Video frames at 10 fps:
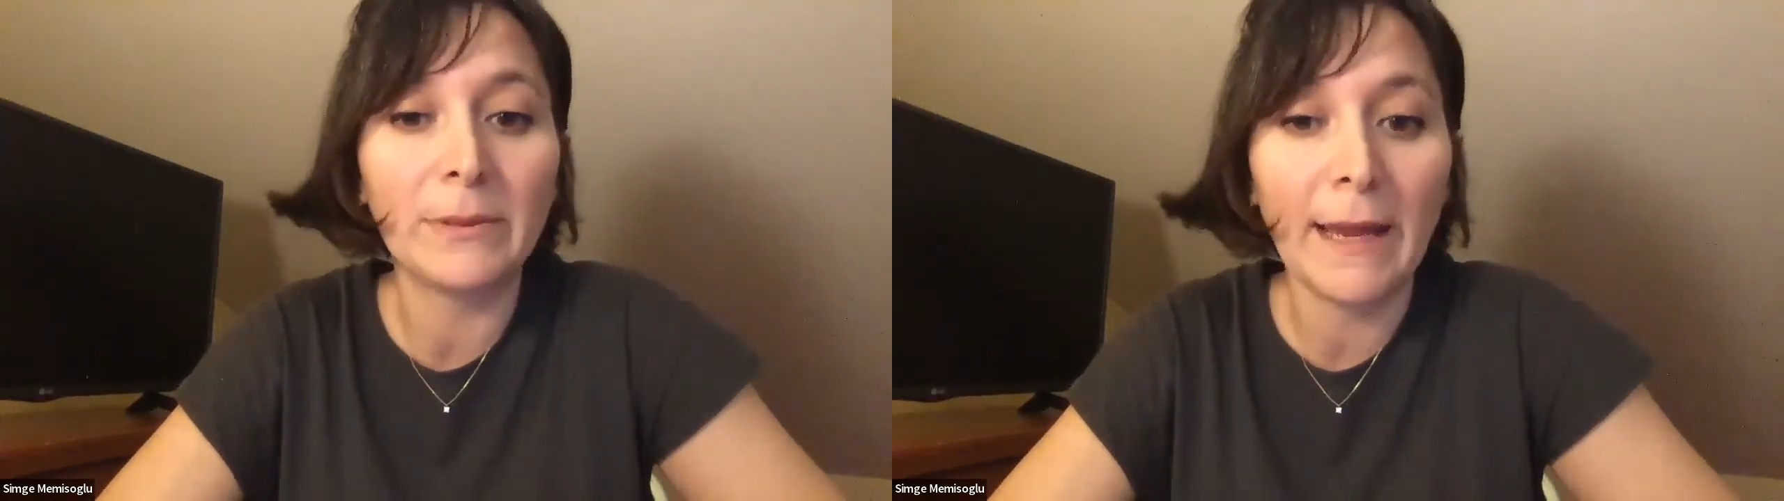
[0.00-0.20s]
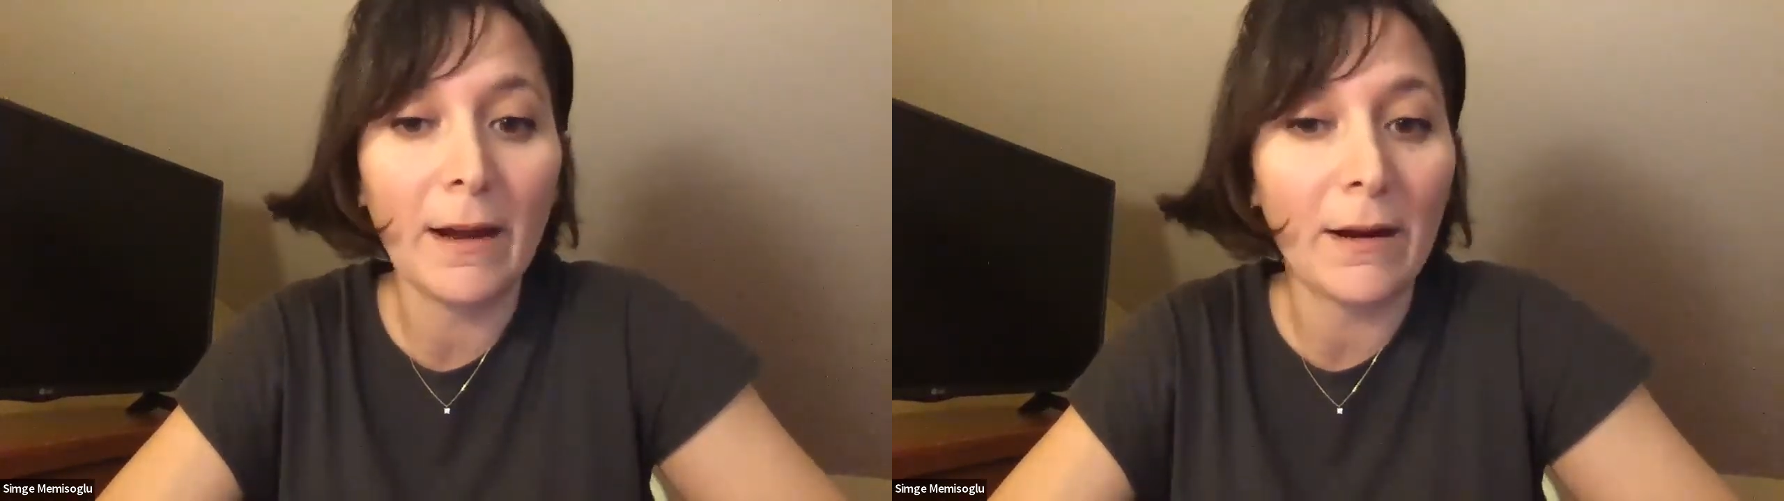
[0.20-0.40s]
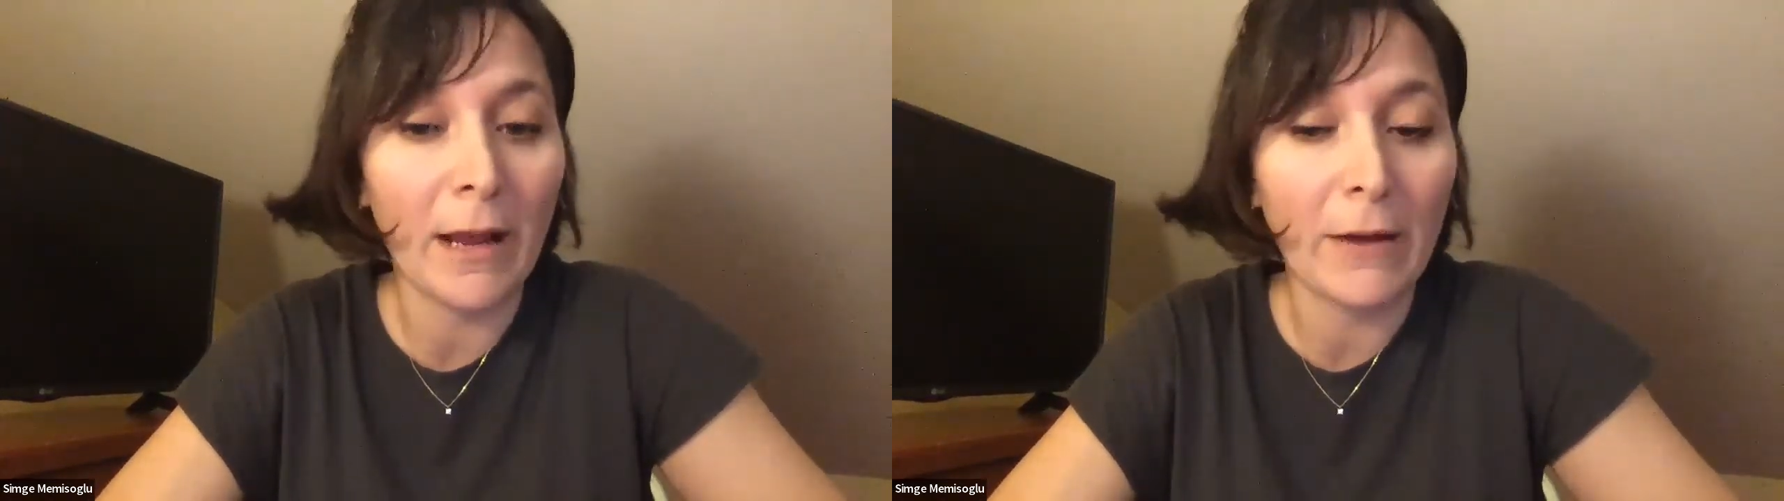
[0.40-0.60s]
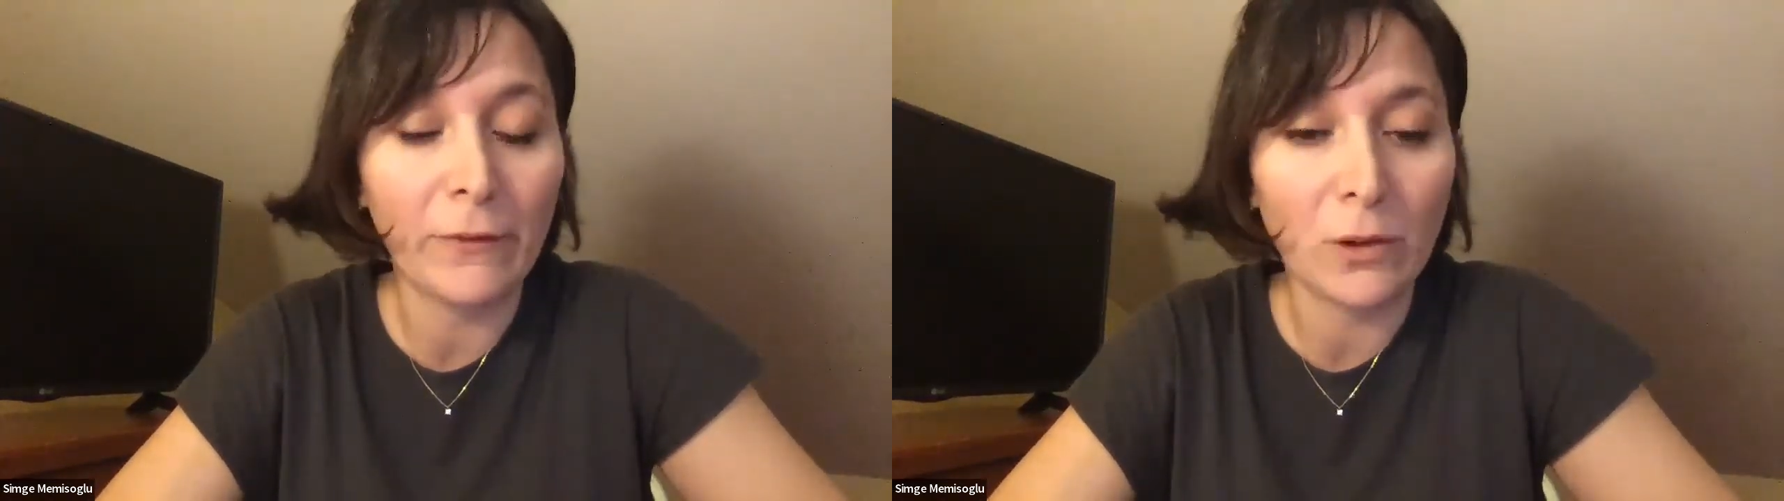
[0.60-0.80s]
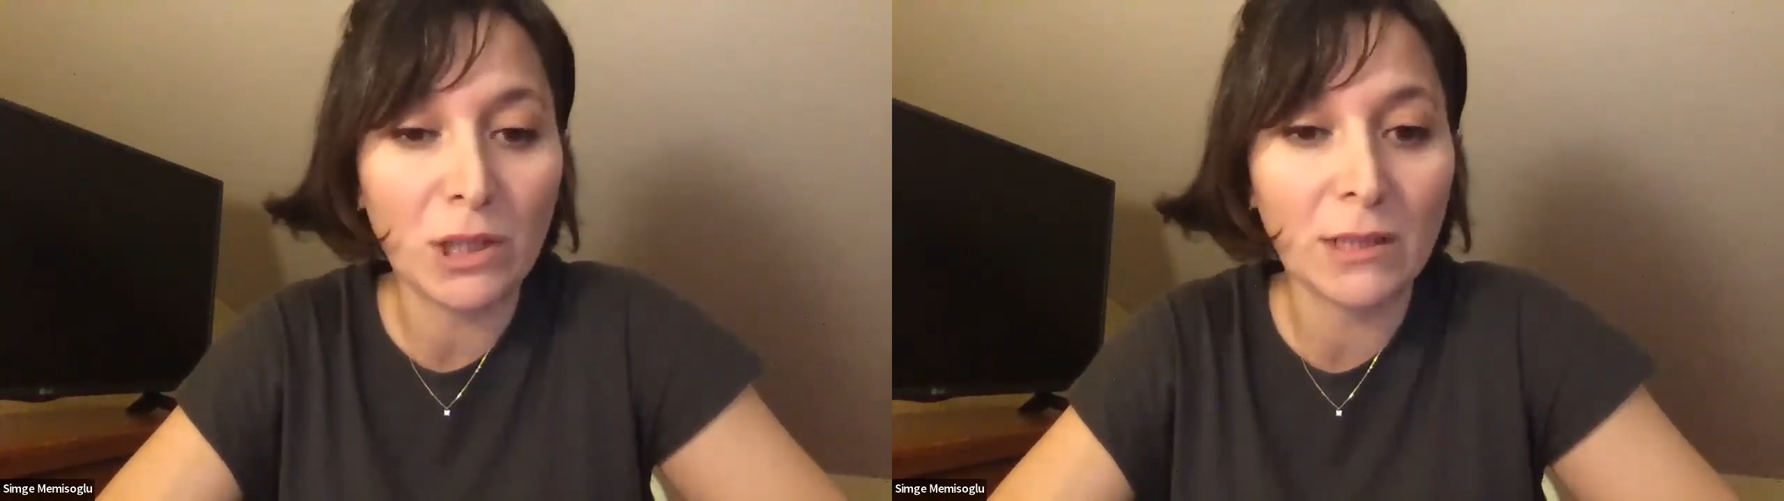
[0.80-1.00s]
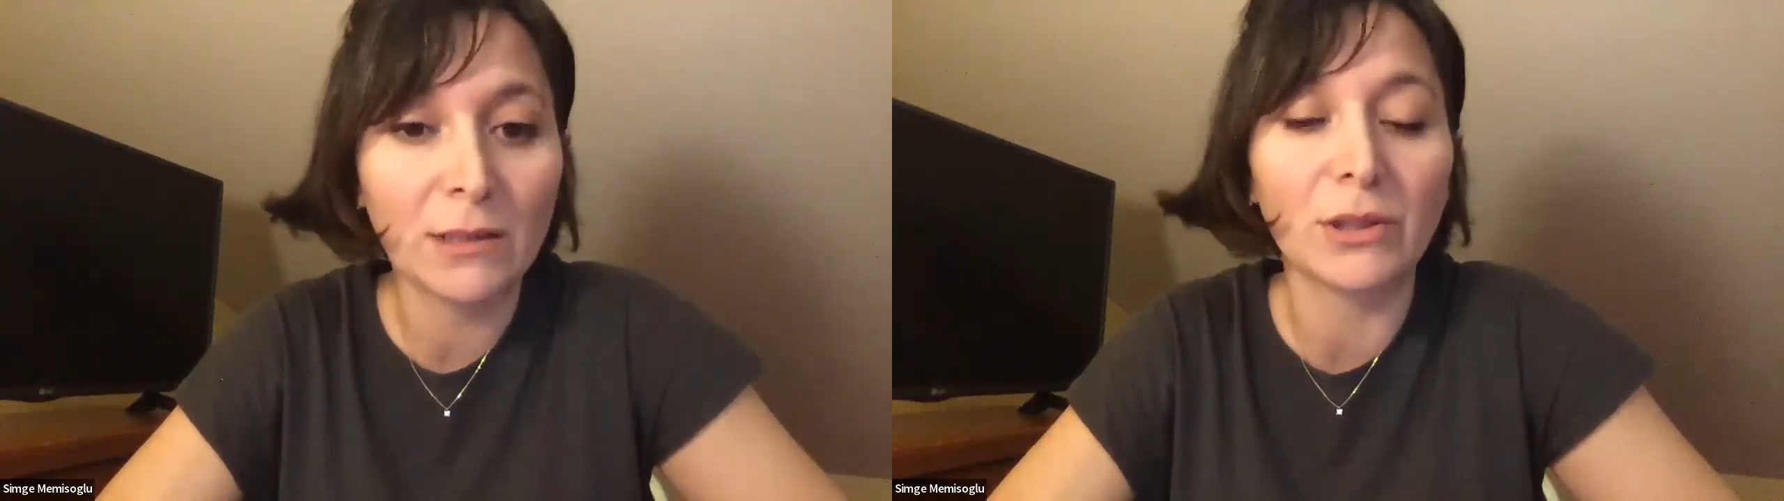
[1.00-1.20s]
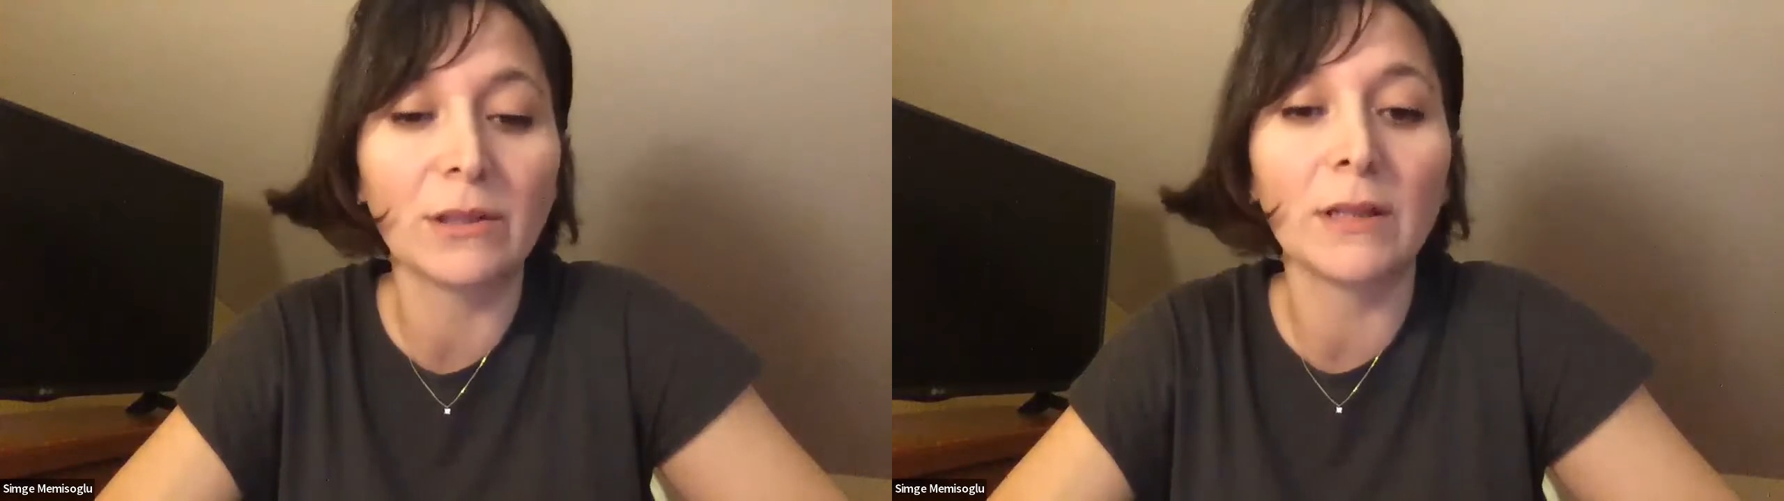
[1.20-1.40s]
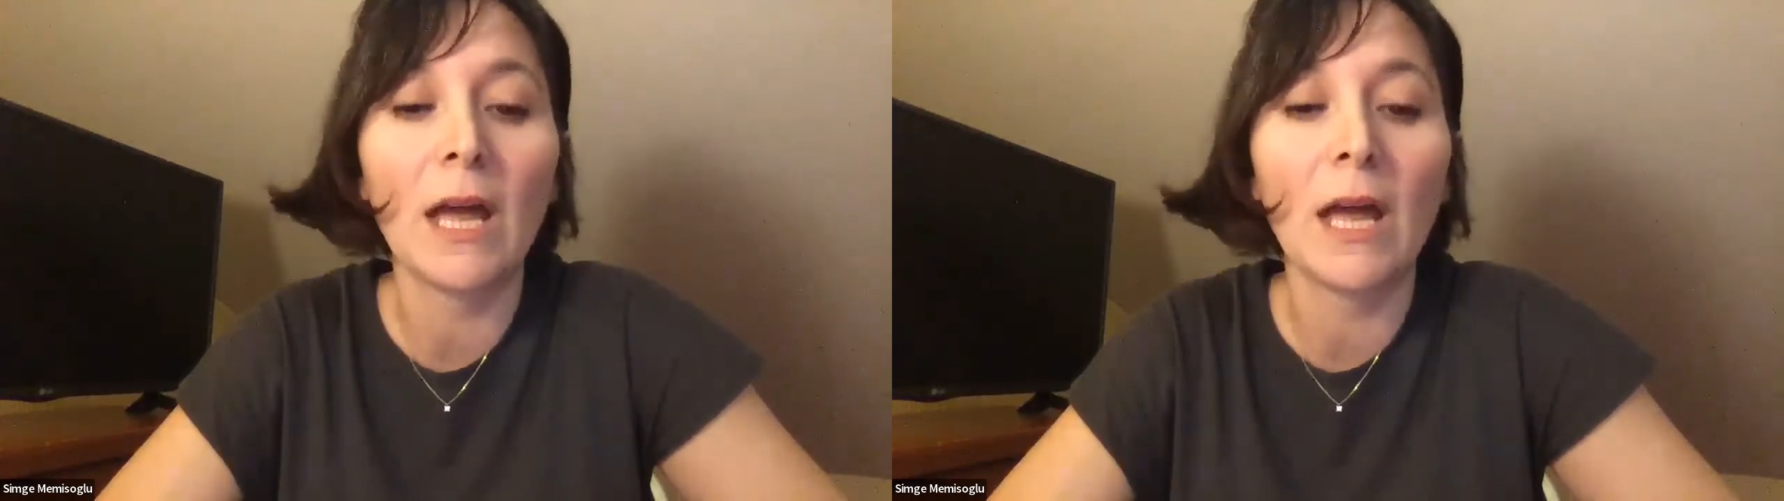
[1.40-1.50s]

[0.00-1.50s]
play area for children.